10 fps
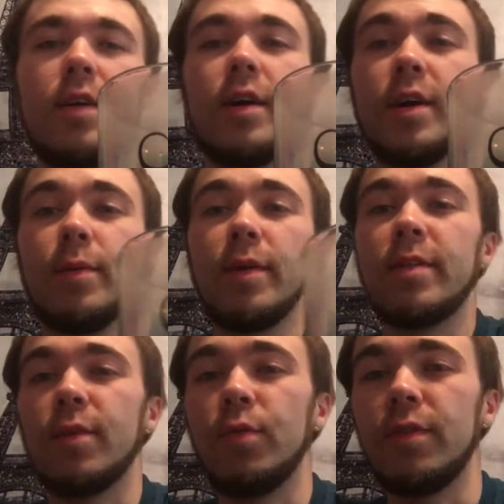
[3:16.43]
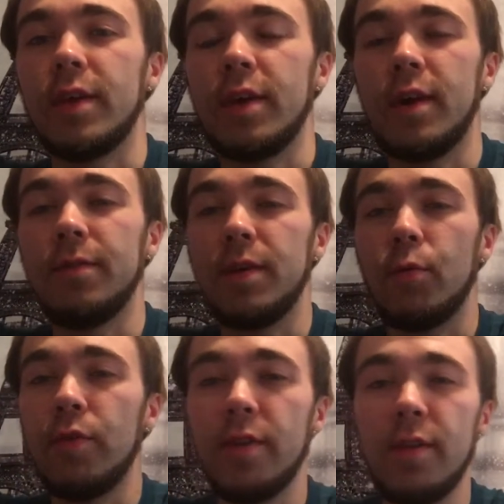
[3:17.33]
I said with like non flavor
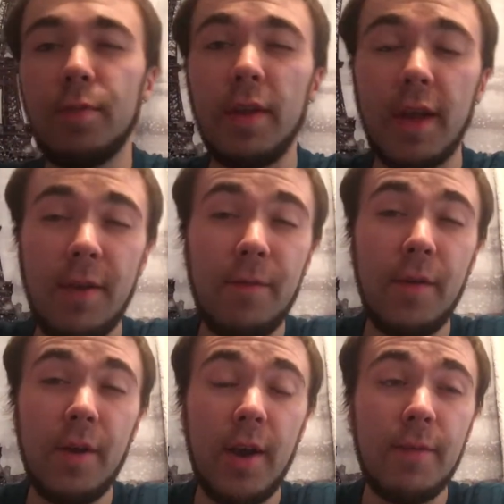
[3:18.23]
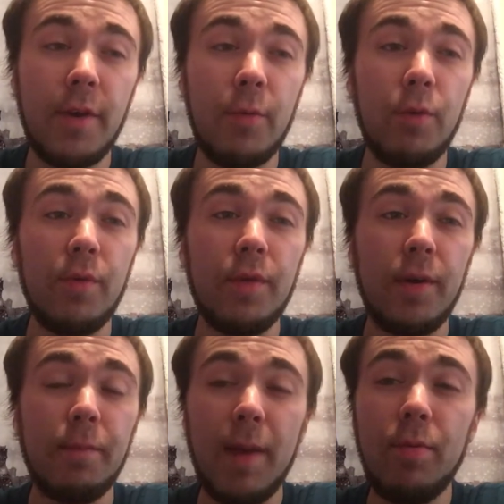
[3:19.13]
whiskeys, but like I figure with
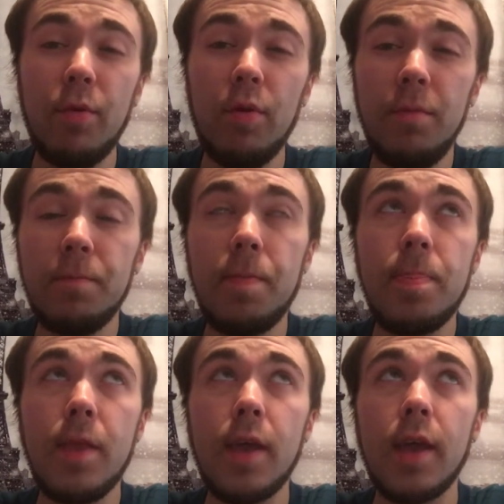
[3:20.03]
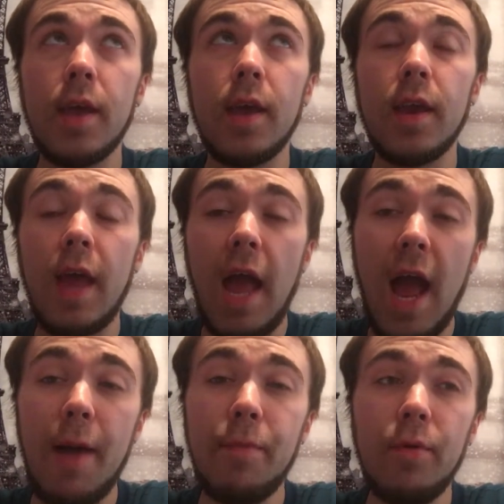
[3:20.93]
maple and
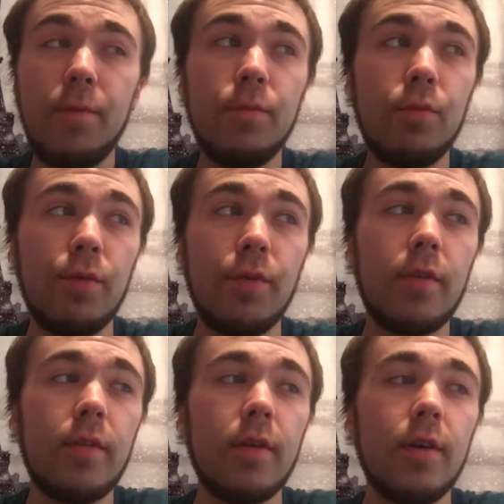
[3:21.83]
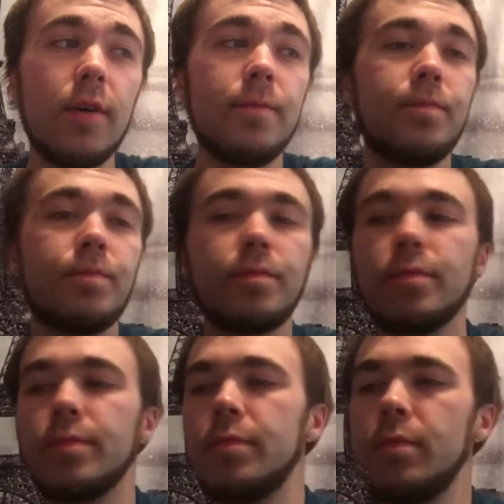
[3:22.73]
apple with this
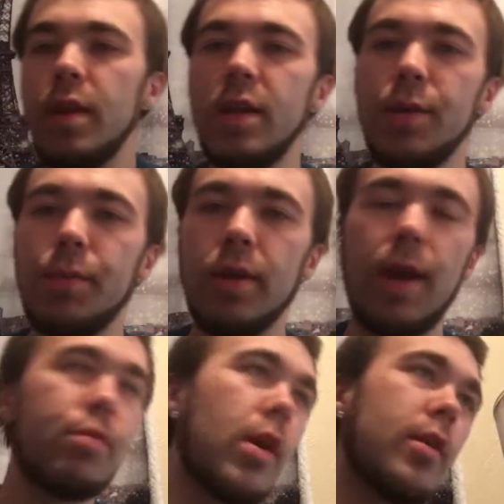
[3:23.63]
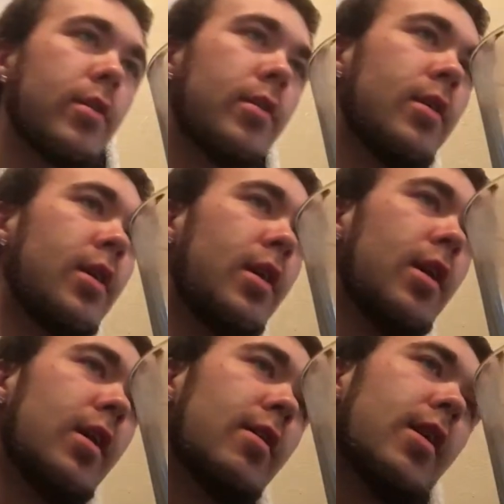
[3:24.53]
lemon lime product,
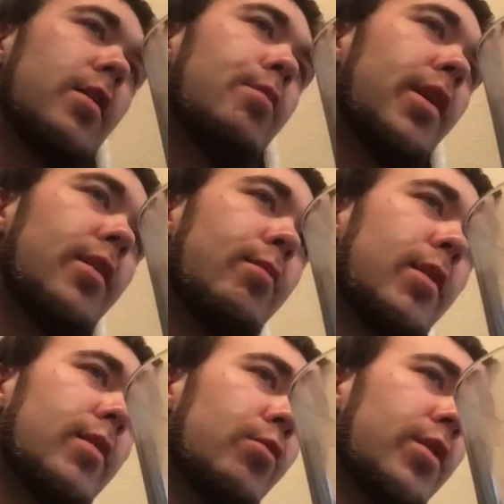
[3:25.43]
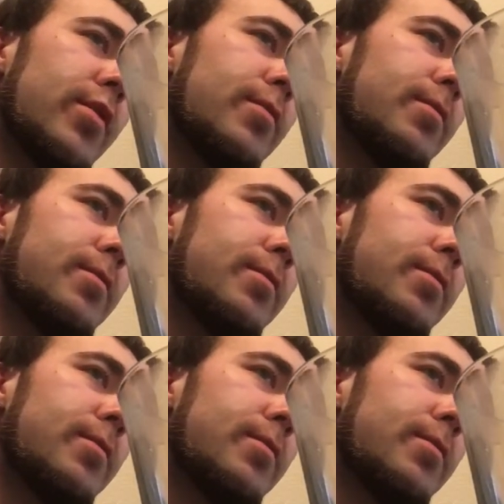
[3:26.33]
it's kind of the best to mix it with.